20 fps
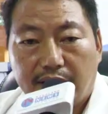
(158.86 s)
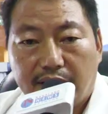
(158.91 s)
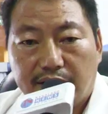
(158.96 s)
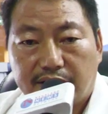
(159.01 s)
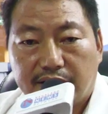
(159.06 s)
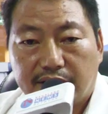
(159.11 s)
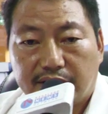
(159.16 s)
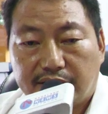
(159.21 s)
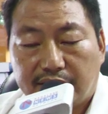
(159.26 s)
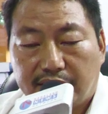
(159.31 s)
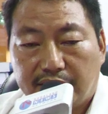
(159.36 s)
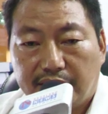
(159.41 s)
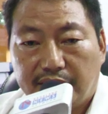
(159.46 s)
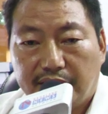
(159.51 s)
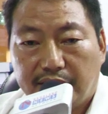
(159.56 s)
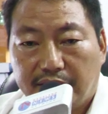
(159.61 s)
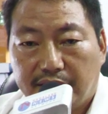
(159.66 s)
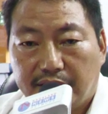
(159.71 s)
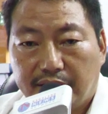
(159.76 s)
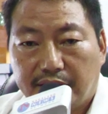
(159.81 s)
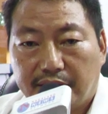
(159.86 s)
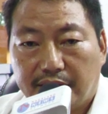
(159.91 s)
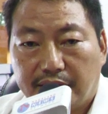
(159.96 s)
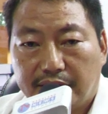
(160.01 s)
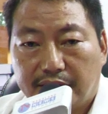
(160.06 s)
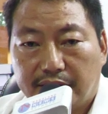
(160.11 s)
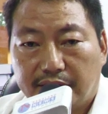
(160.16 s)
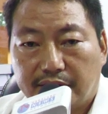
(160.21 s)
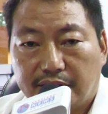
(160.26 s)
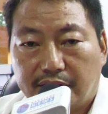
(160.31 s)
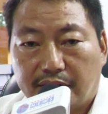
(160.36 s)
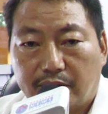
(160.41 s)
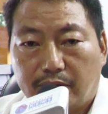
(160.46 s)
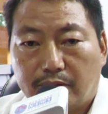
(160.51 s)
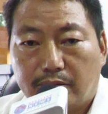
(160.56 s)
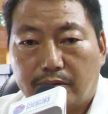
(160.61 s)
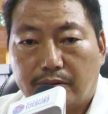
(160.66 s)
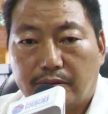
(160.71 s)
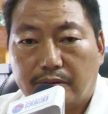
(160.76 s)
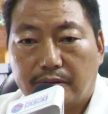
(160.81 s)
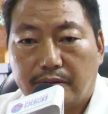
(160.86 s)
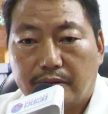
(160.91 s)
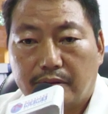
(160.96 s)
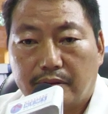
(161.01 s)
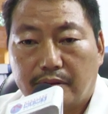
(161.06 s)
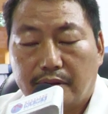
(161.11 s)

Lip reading: HSD it is around